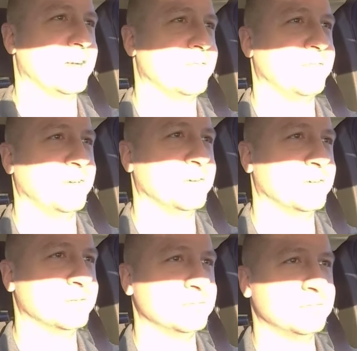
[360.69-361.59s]
of
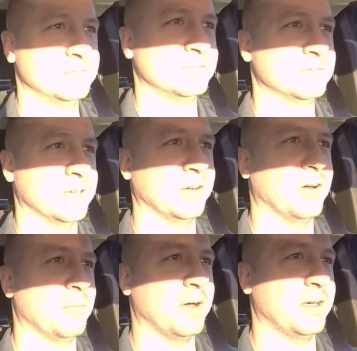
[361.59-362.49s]
feel like
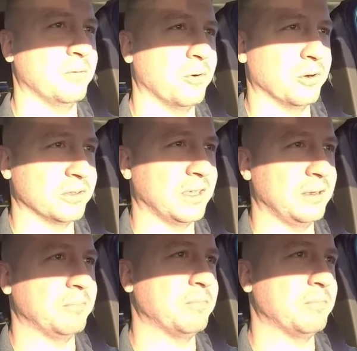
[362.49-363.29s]
all my work that